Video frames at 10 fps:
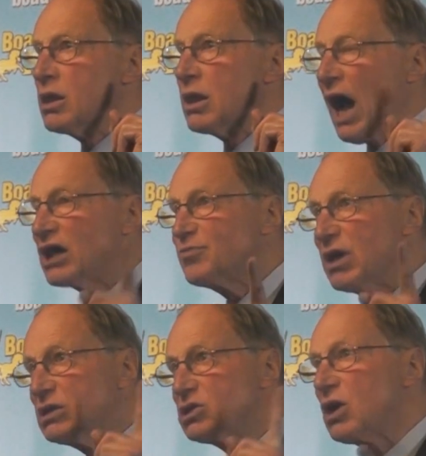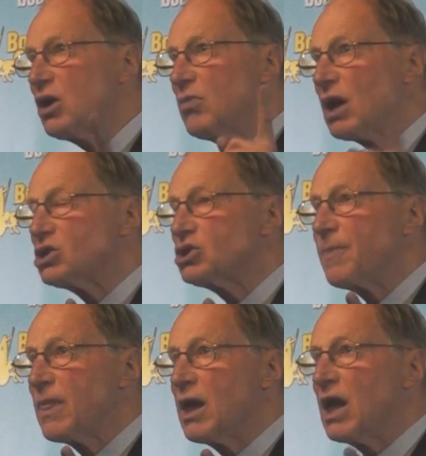There has been so much
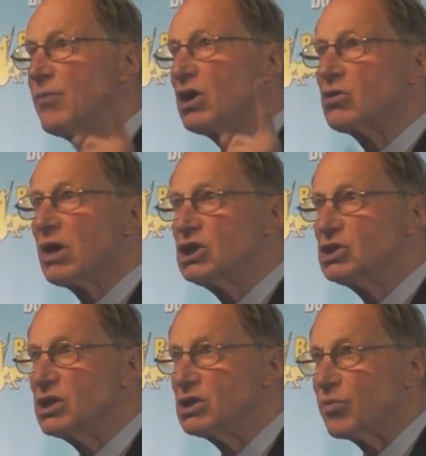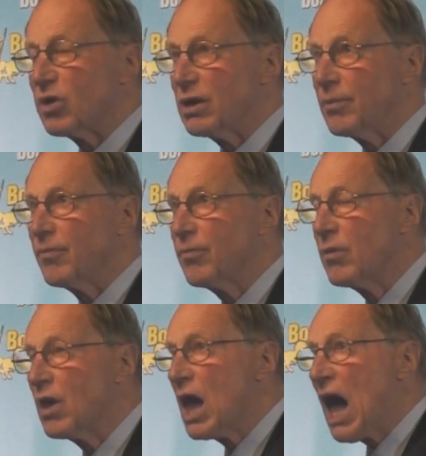immigration into Britain,
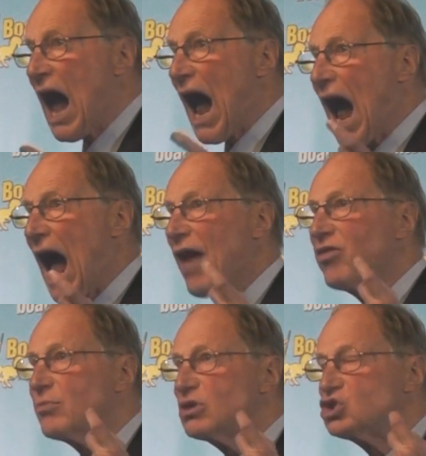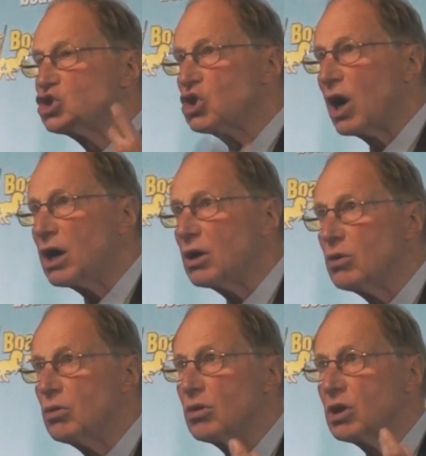and the
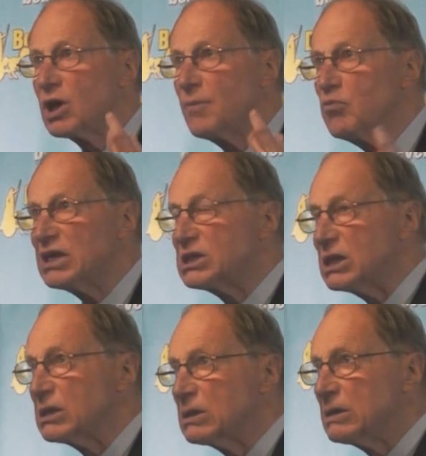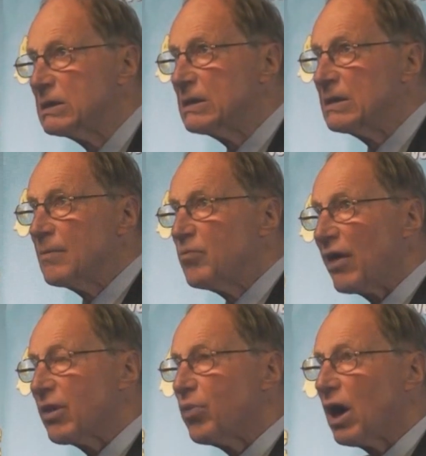betrayal committed by
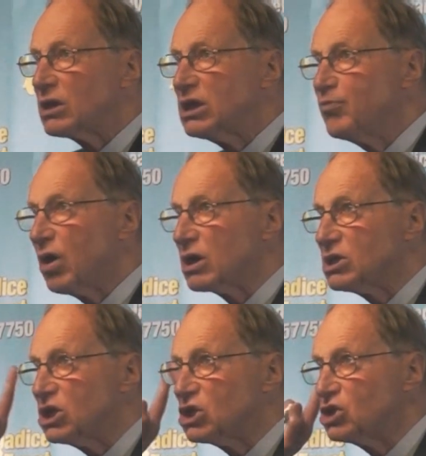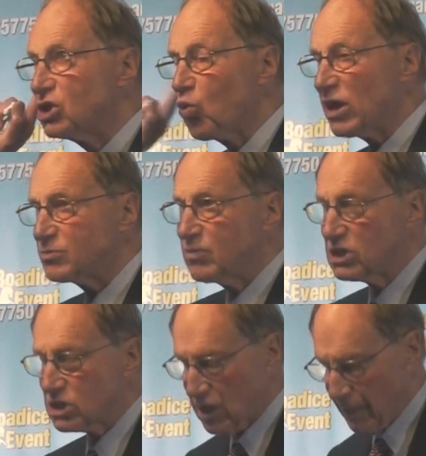the party politicians at
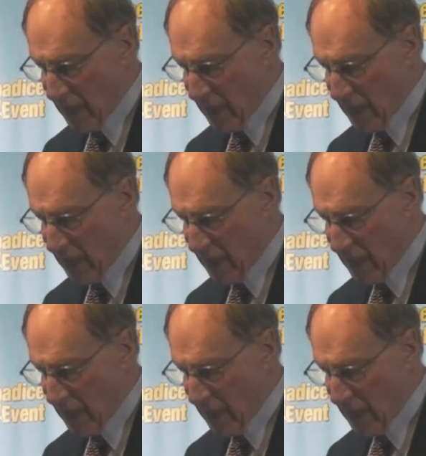Westminster